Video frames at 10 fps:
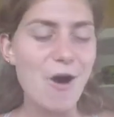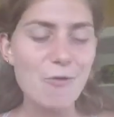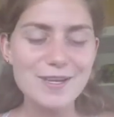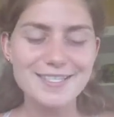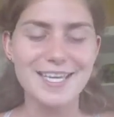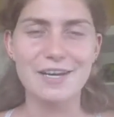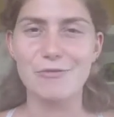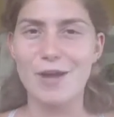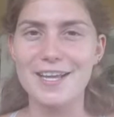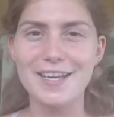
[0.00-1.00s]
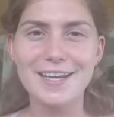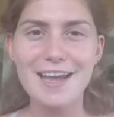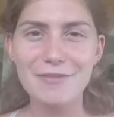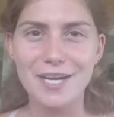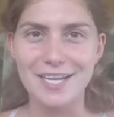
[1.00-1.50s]
I always get it right and I
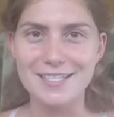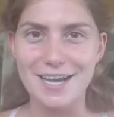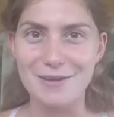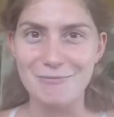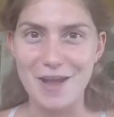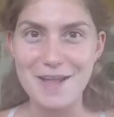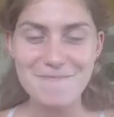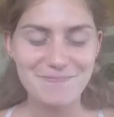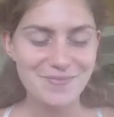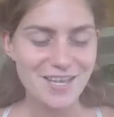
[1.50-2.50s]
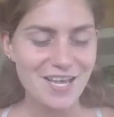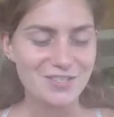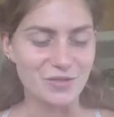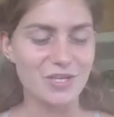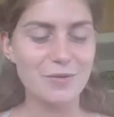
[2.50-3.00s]
never get it done, right?
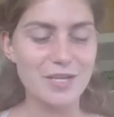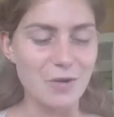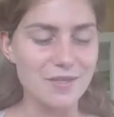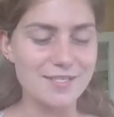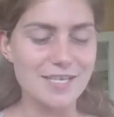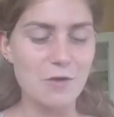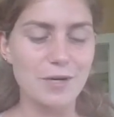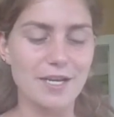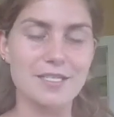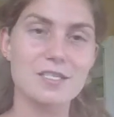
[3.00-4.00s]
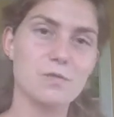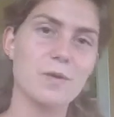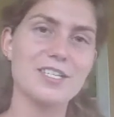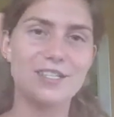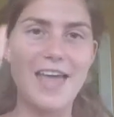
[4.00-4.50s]
So here we go. This is how we're going to
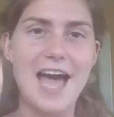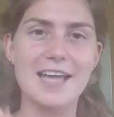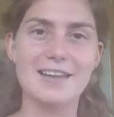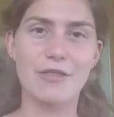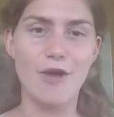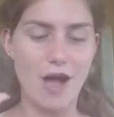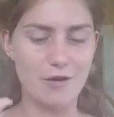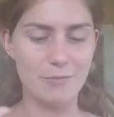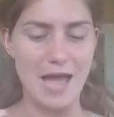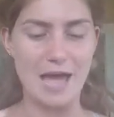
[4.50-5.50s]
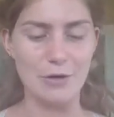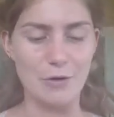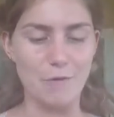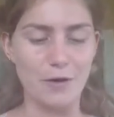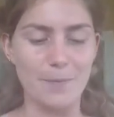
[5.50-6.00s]
switch that thought pattern
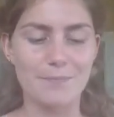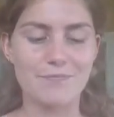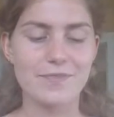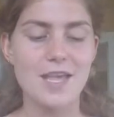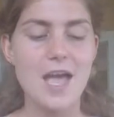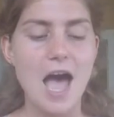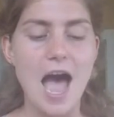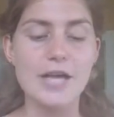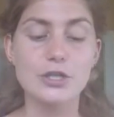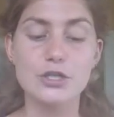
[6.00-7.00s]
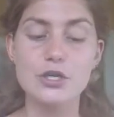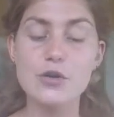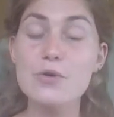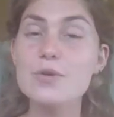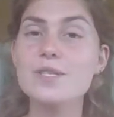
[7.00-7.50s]
over. I
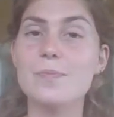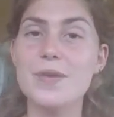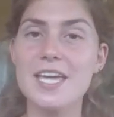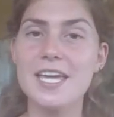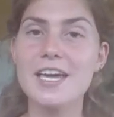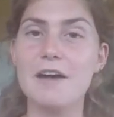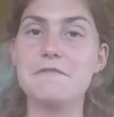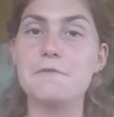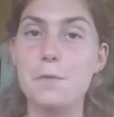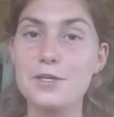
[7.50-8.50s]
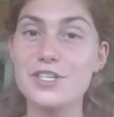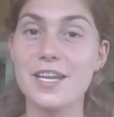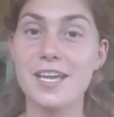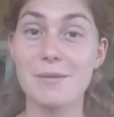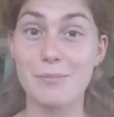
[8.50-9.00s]
choose being a
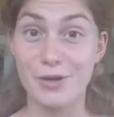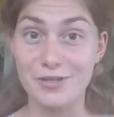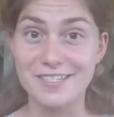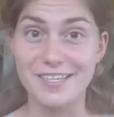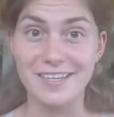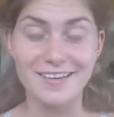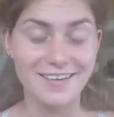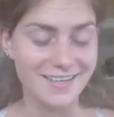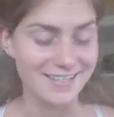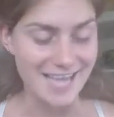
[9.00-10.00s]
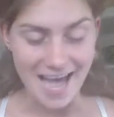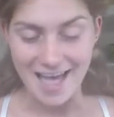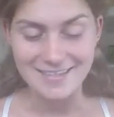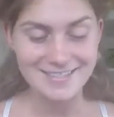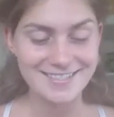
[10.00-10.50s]
fortunate person.
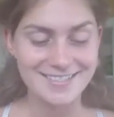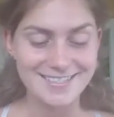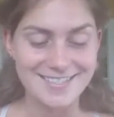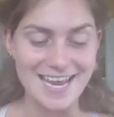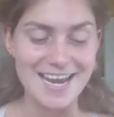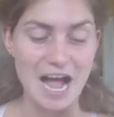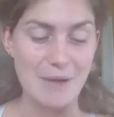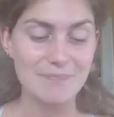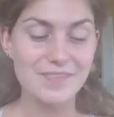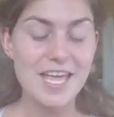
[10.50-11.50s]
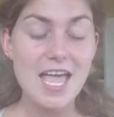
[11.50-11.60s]
Yes, say it now.